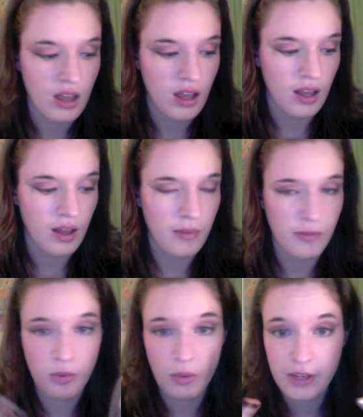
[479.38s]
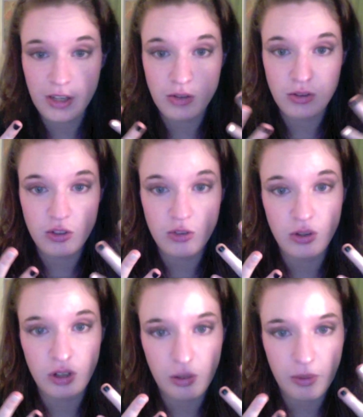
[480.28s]
Um, if you want me to do a
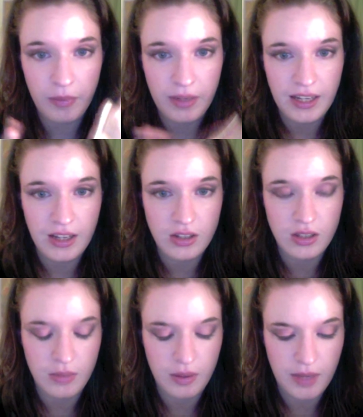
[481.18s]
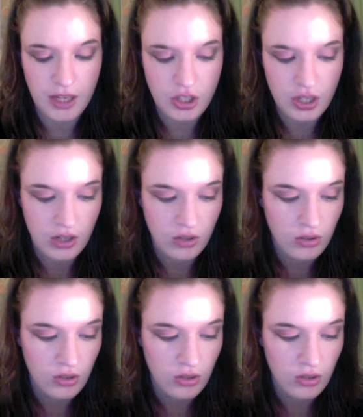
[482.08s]
tutorial about my nails on my main channel,